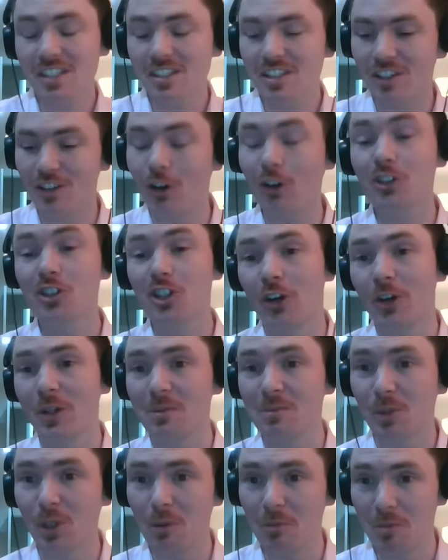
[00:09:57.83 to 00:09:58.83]
is an
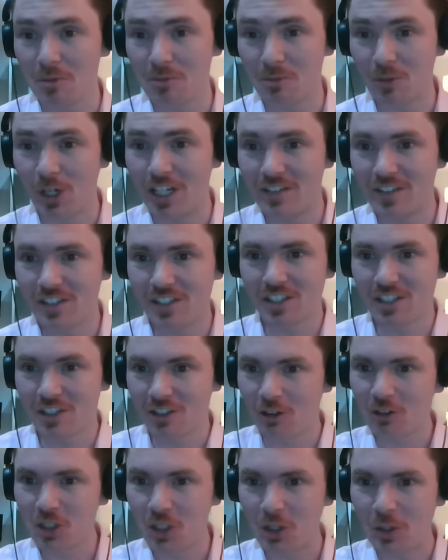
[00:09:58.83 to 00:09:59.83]
ongoing problem, right? This is an
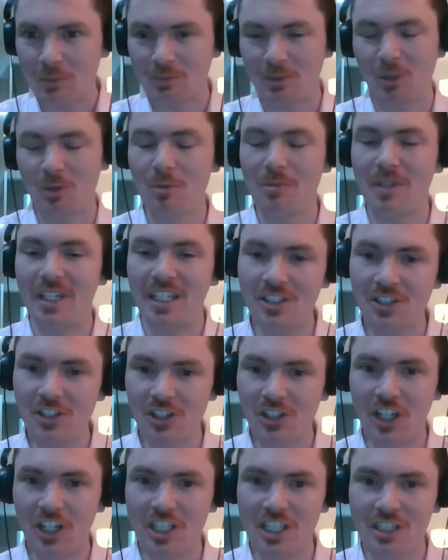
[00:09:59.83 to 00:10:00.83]
ongoing problem in
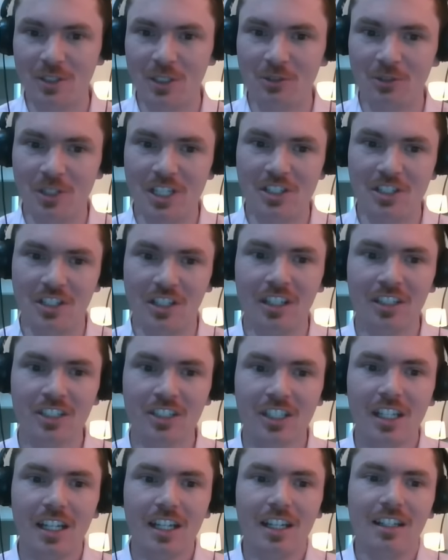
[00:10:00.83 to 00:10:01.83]
scientific
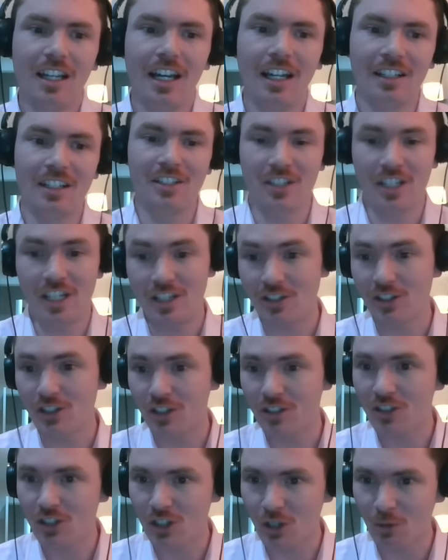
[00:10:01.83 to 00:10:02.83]
research, and
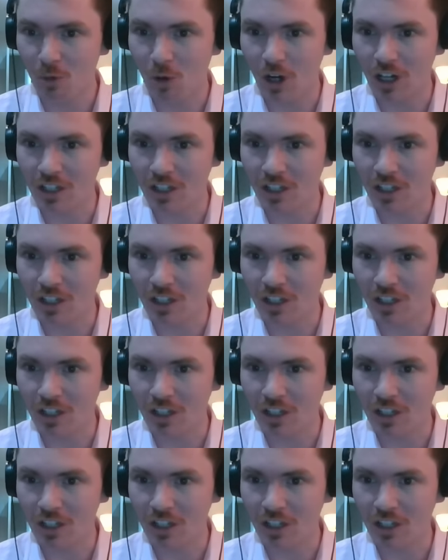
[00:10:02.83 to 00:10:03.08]
it's somewhat